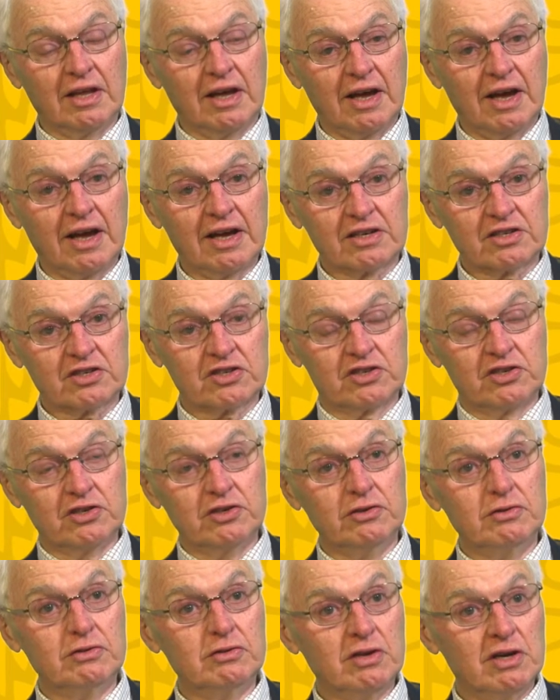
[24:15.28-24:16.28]
had
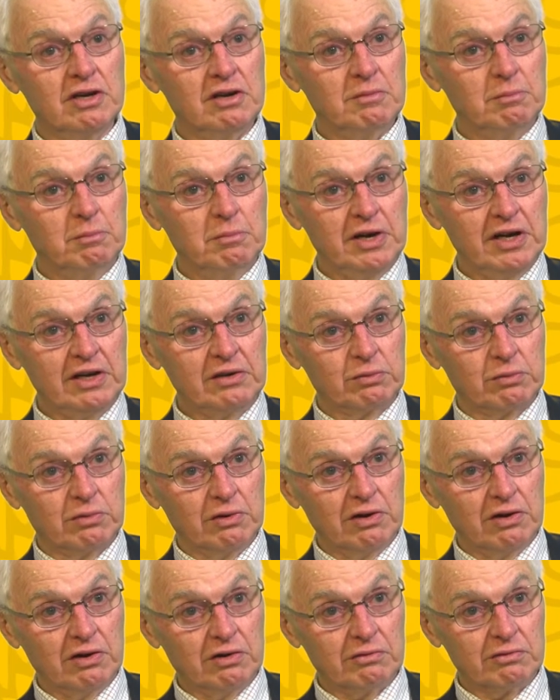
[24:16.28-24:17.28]
to meet
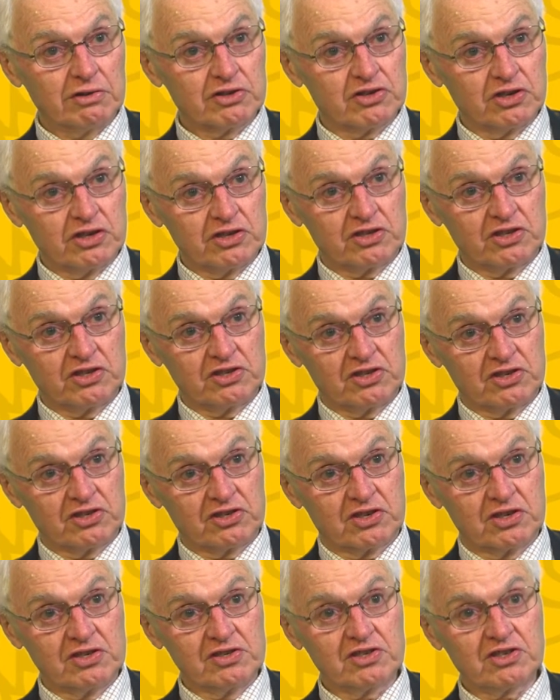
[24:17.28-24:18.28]
were research
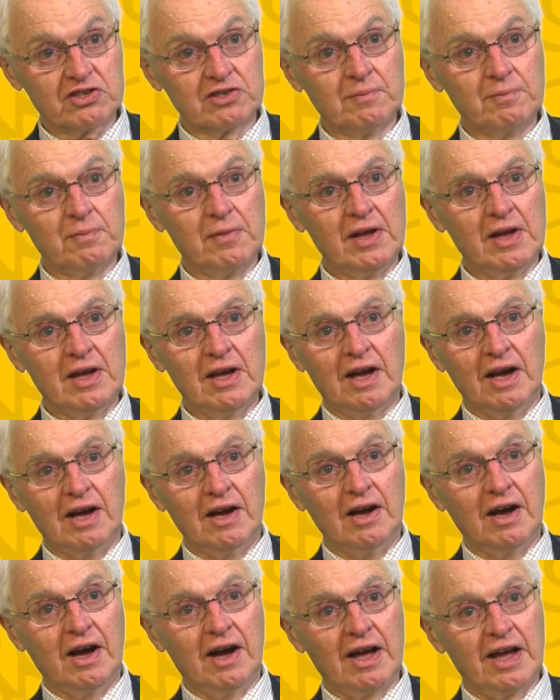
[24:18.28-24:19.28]
assistants.
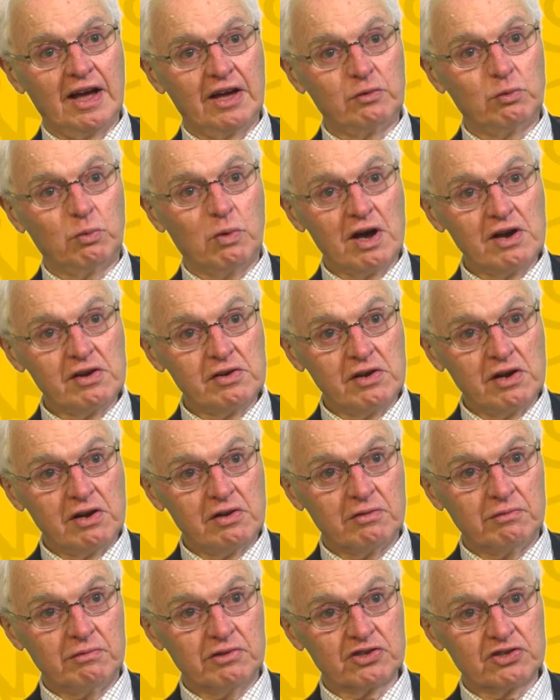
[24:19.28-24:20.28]
I had one
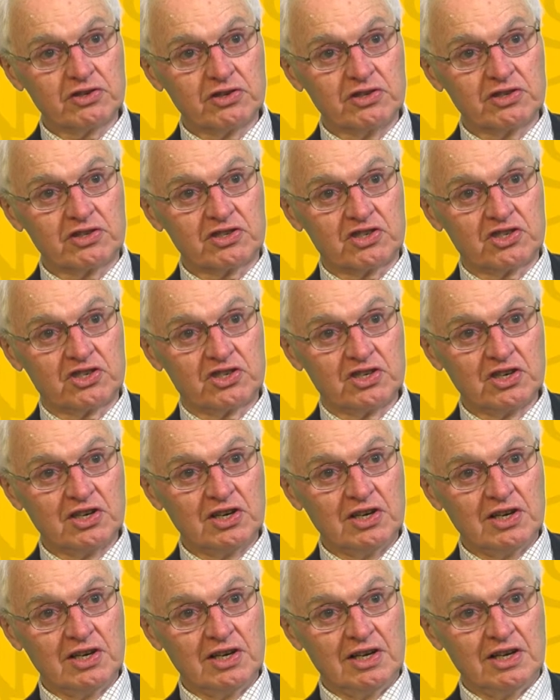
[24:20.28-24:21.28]
research
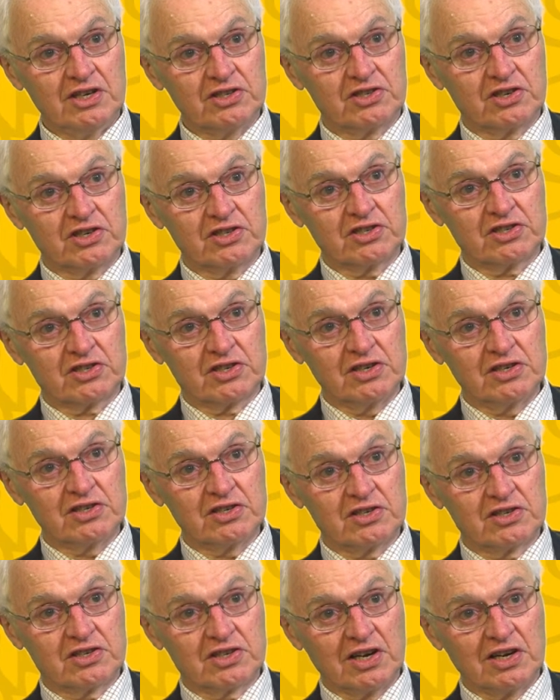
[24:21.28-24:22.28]

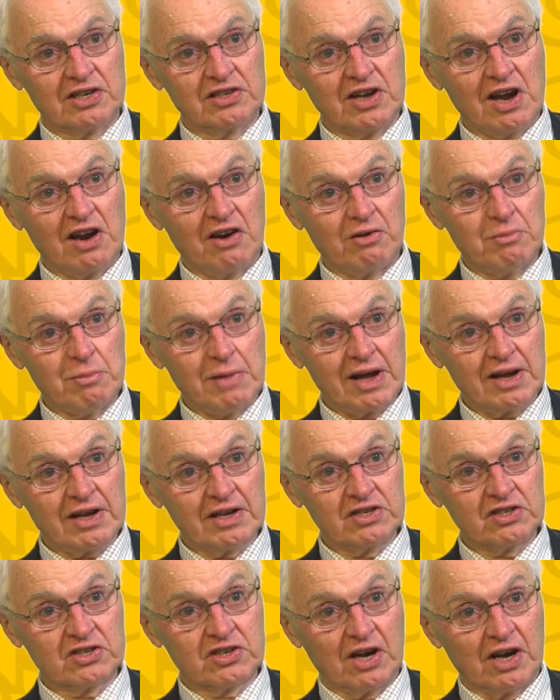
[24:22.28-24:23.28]
assistant, Darryl
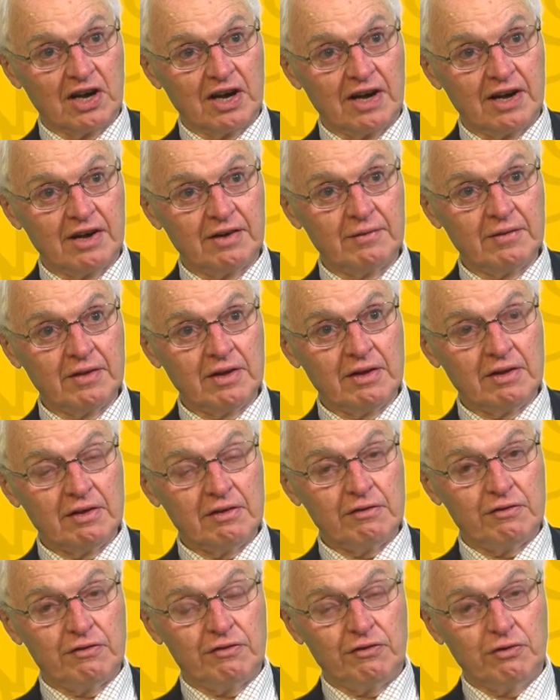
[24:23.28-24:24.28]
McIntyre,
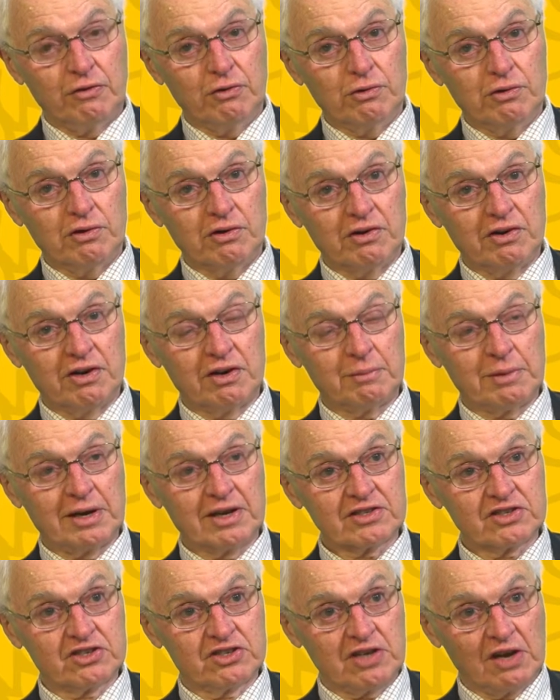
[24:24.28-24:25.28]
for
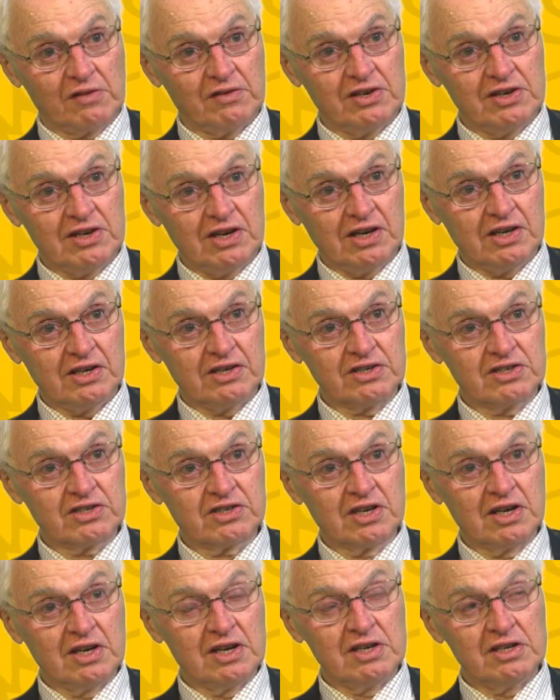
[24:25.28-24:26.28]
about 7
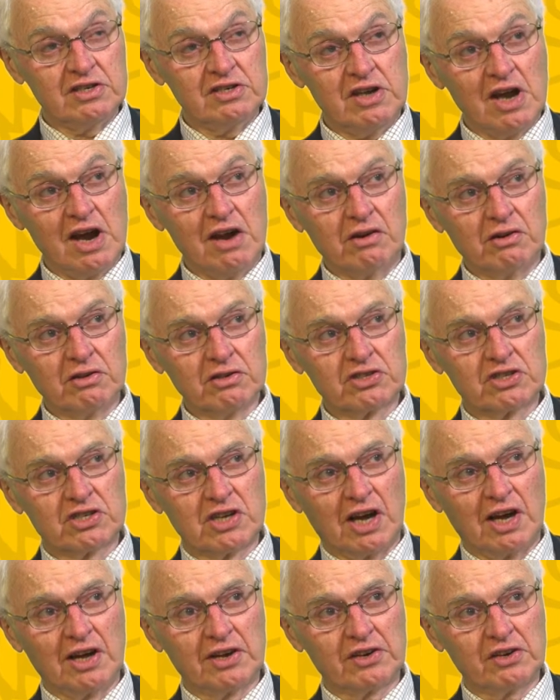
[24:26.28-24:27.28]
years. Darryl
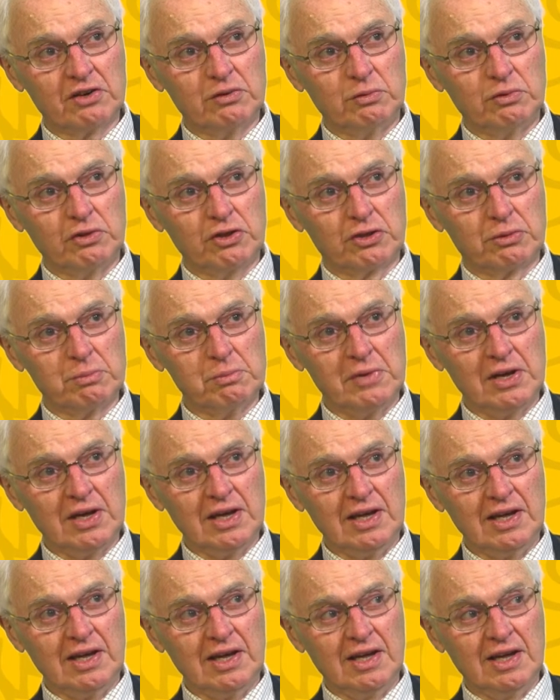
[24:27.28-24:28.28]
started with
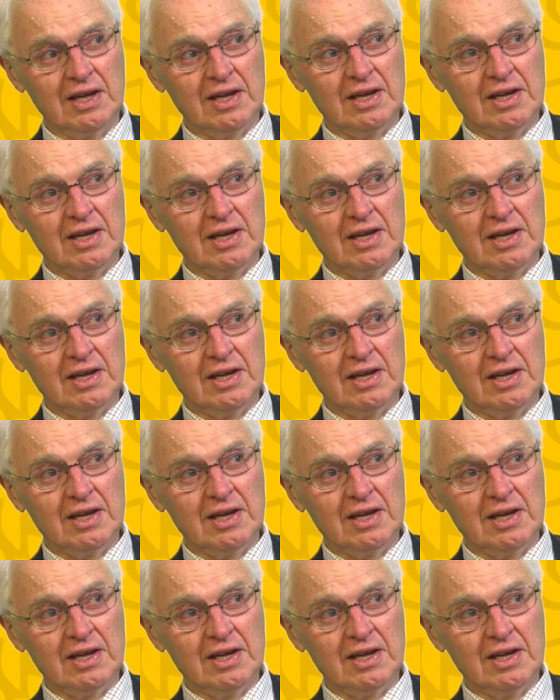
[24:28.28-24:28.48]
me